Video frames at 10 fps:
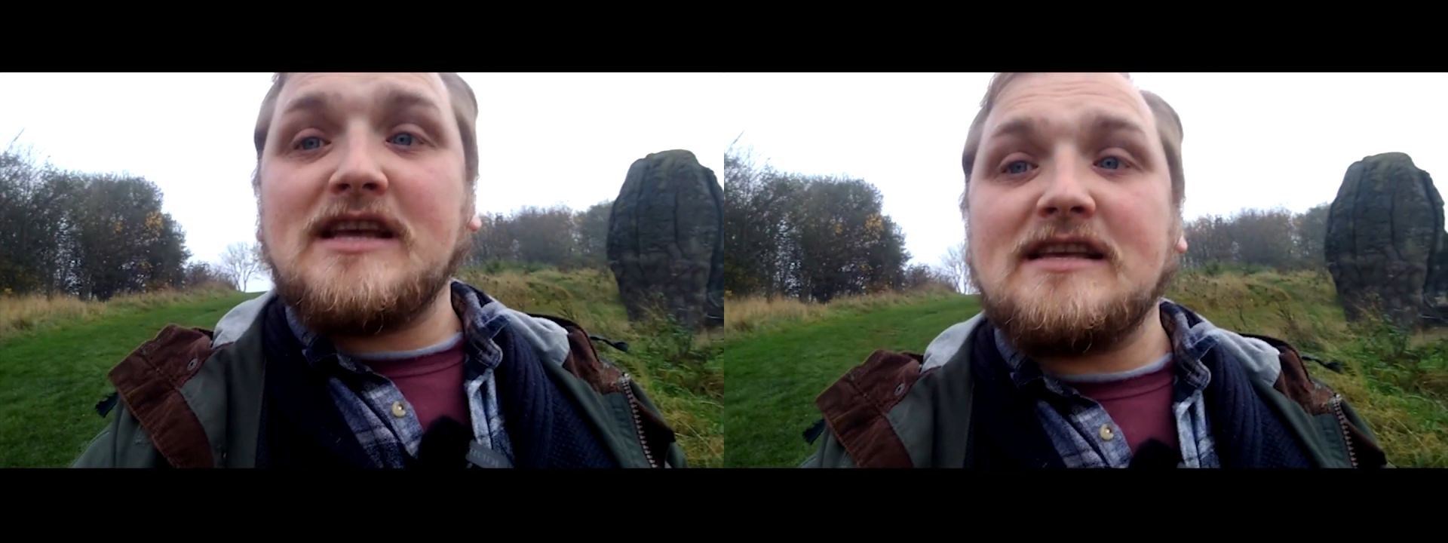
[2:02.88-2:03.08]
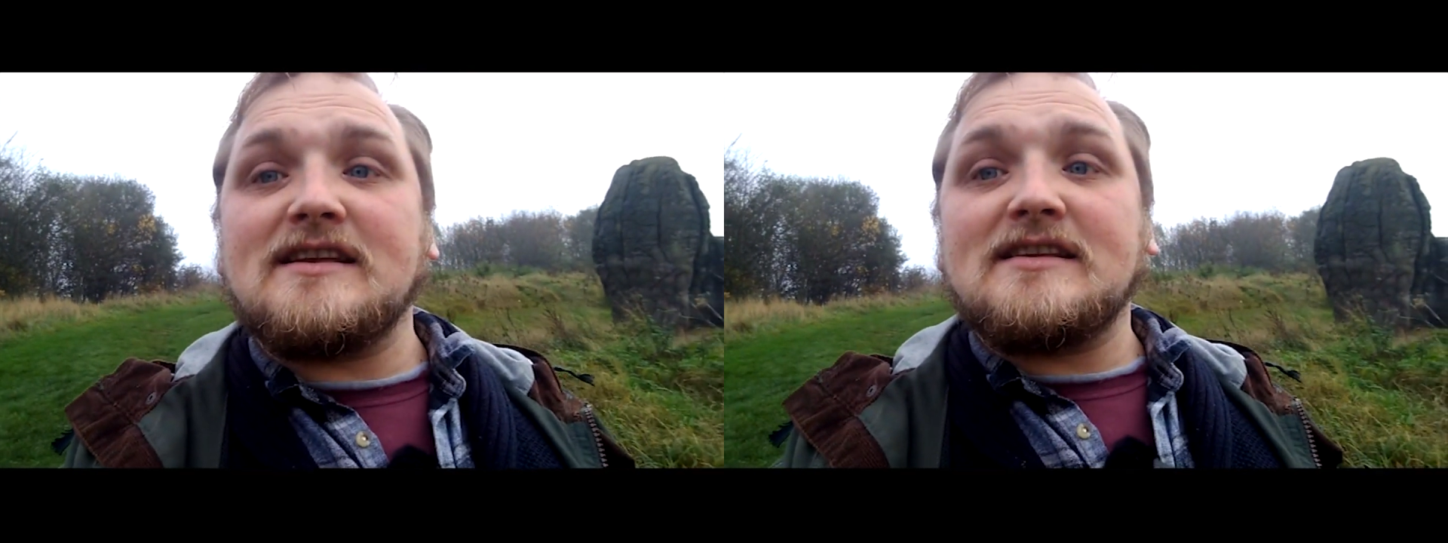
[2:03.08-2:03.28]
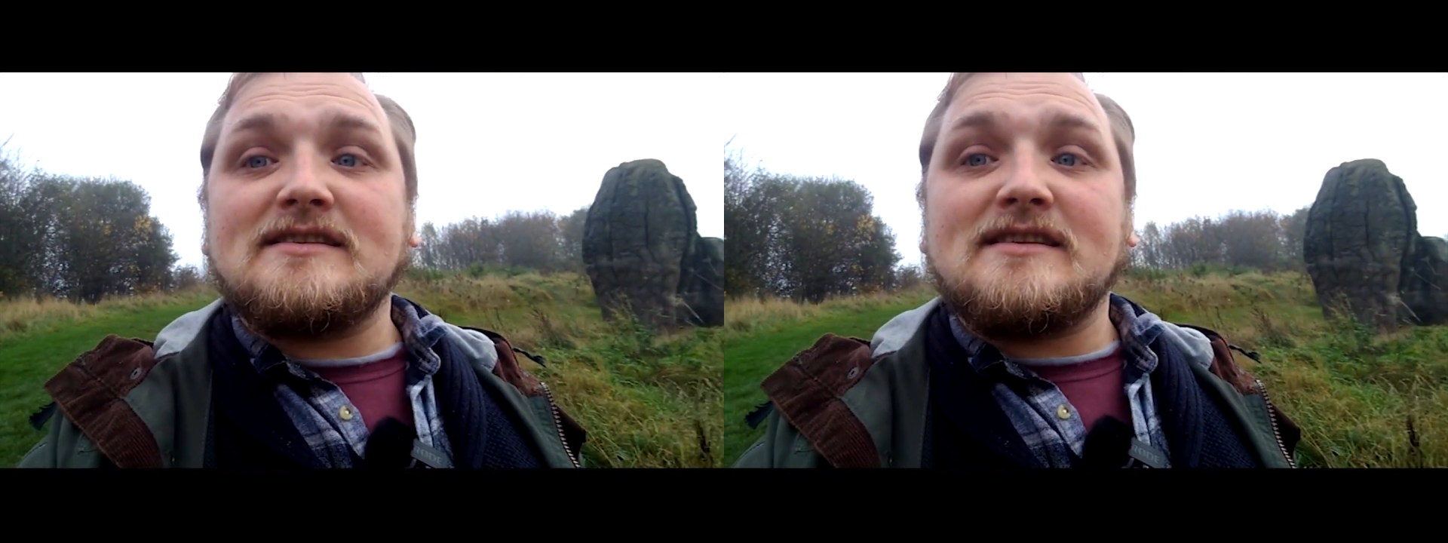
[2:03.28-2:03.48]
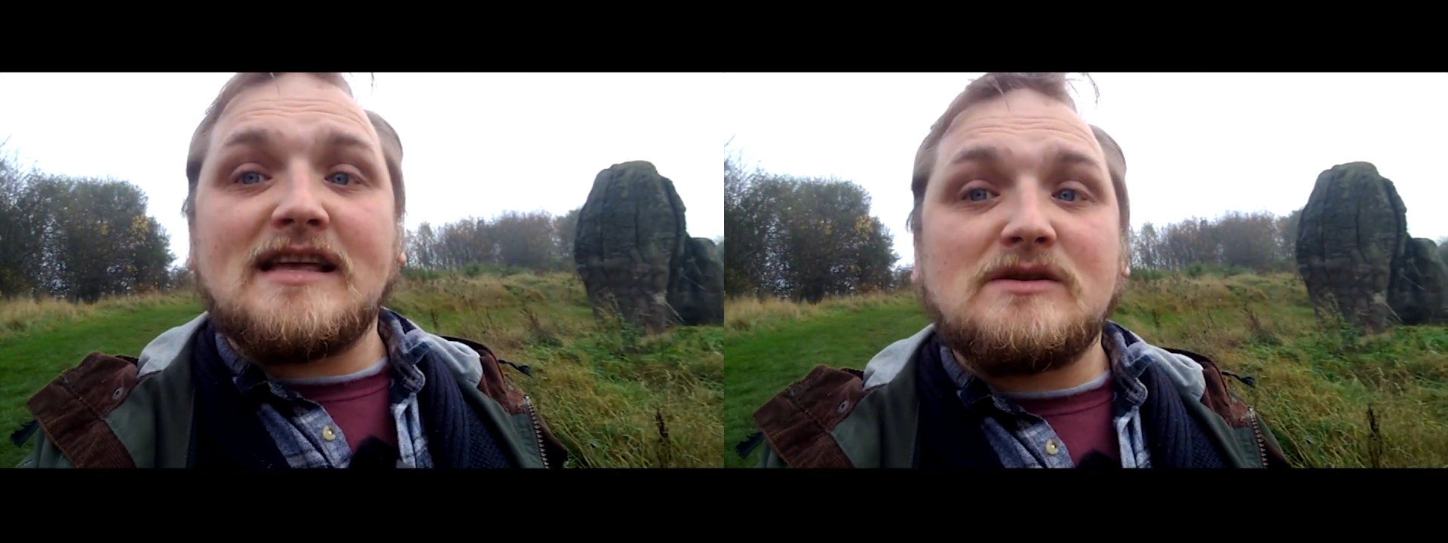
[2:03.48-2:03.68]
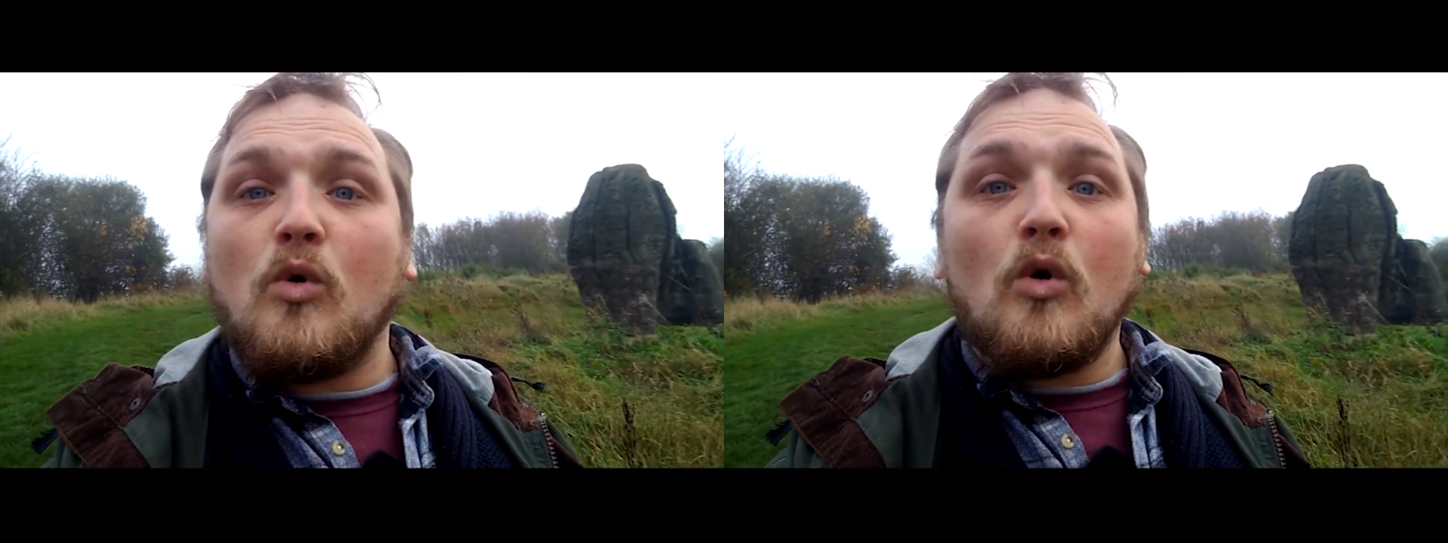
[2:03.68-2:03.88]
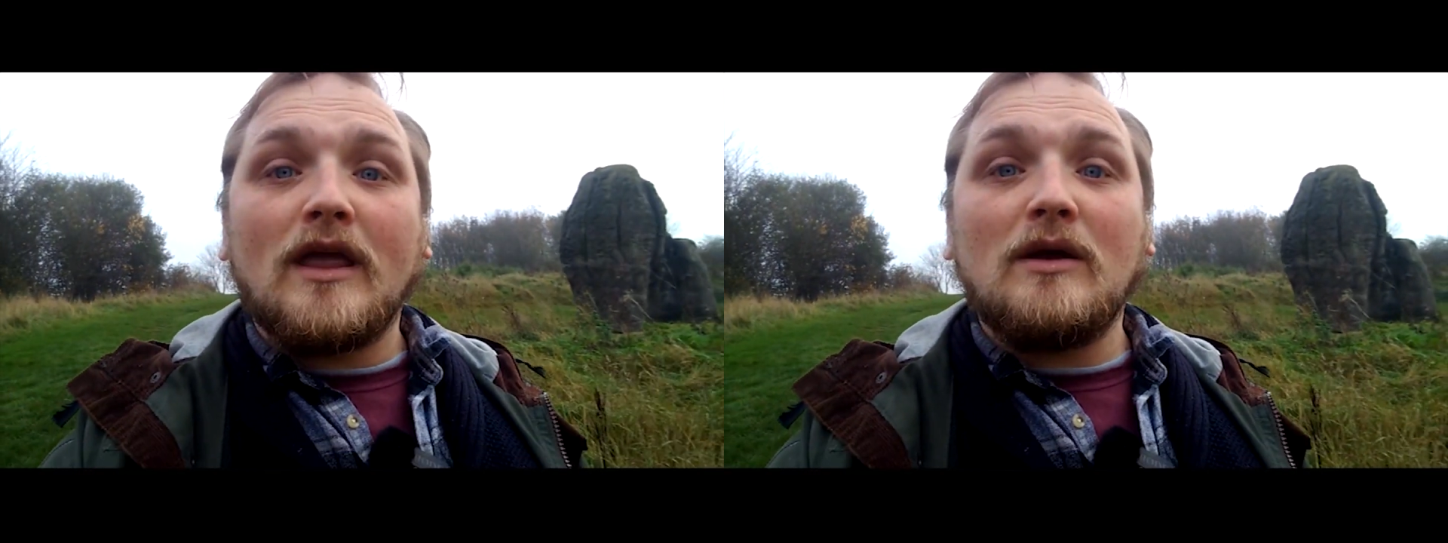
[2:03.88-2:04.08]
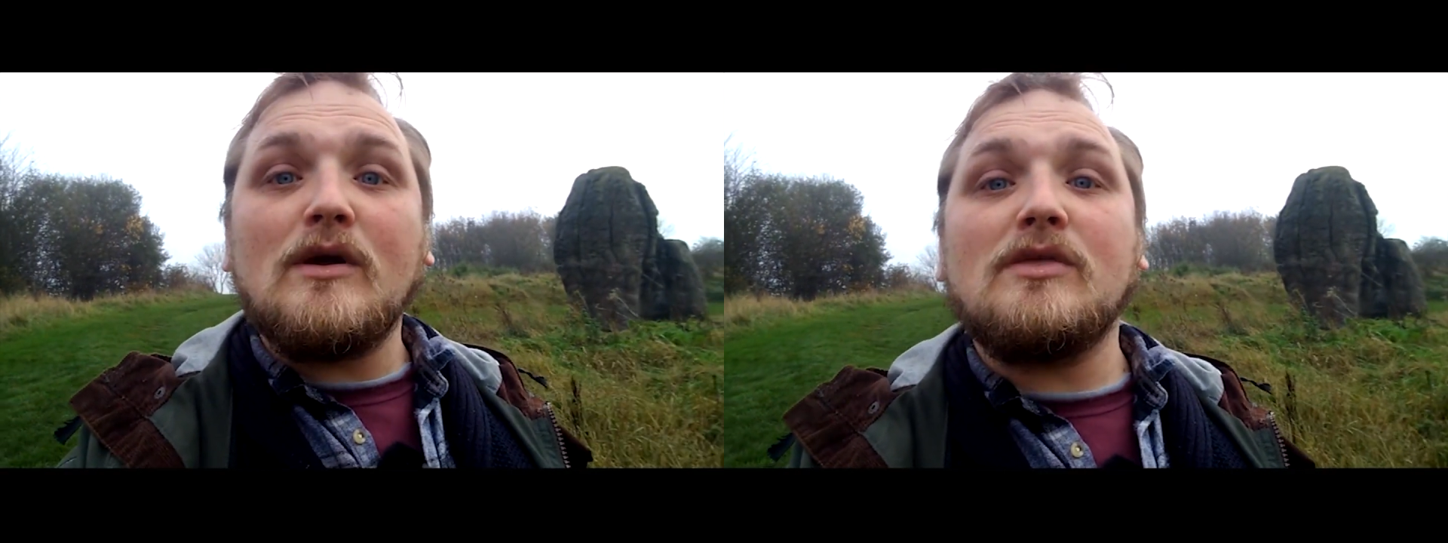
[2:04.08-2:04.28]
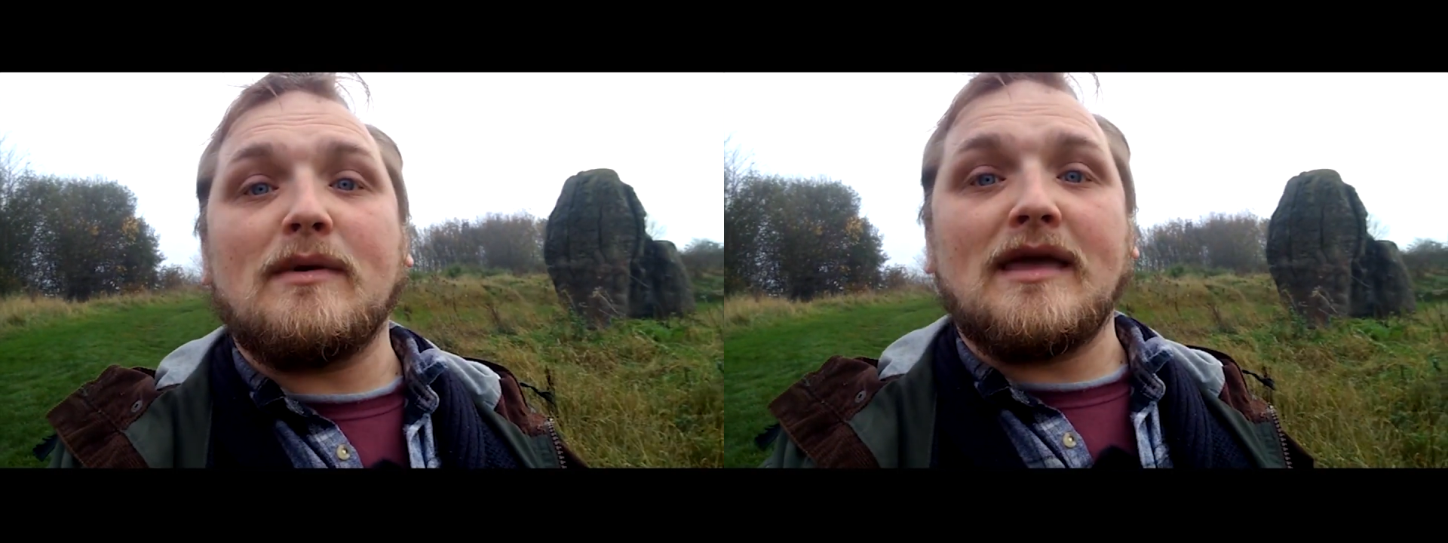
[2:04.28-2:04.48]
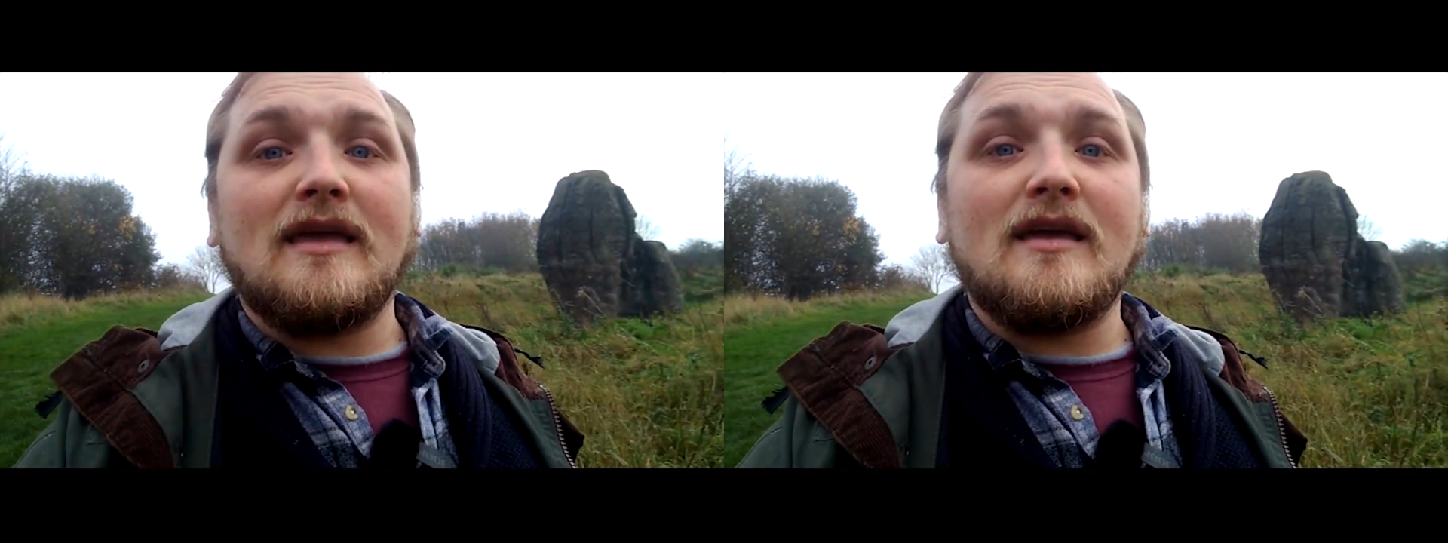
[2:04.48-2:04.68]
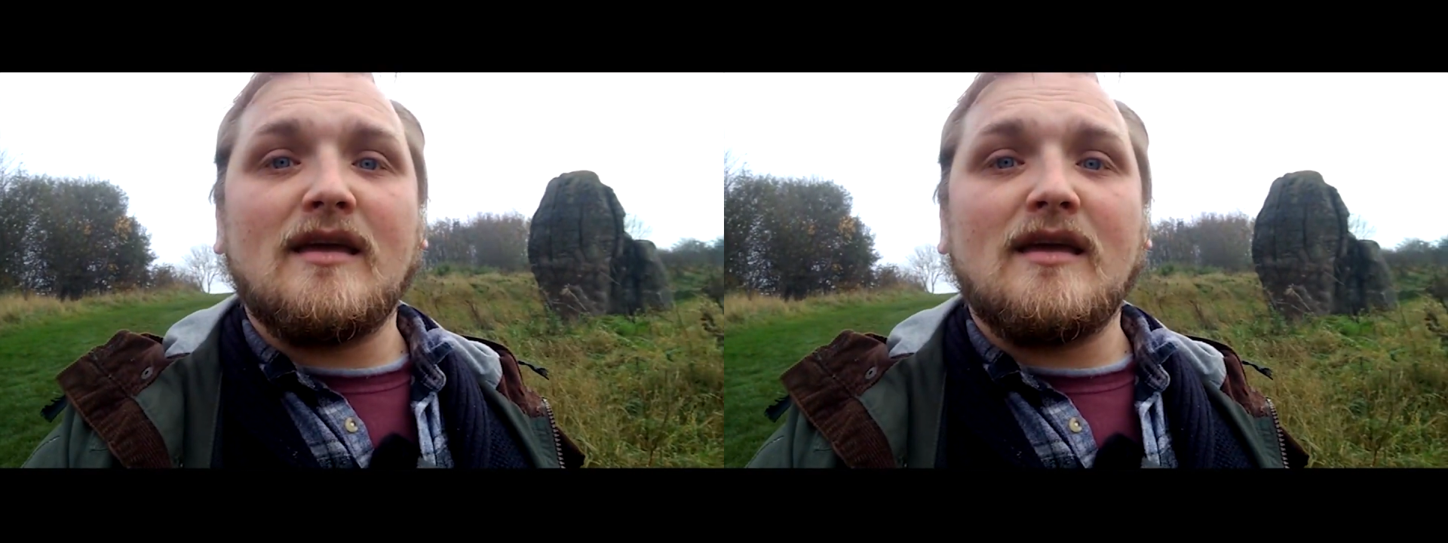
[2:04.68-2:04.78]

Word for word: Jesus is walking with me.